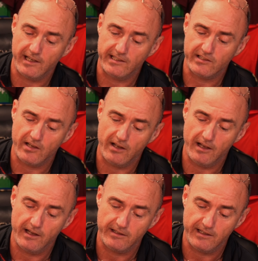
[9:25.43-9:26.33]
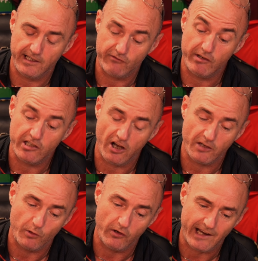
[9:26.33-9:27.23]
It's
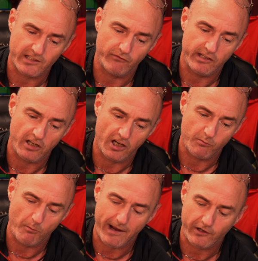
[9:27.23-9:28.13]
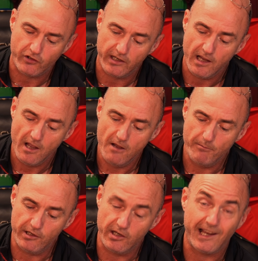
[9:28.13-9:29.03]
rechargeable. It has a rechargeable battery,
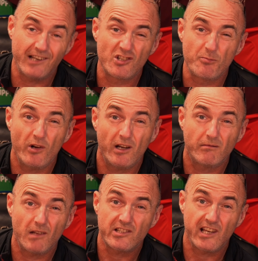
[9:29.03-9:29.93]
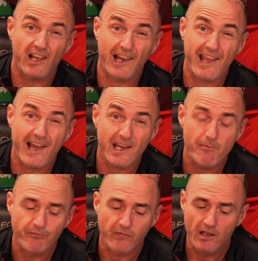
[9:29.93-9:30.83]
but you can just put a single AA in.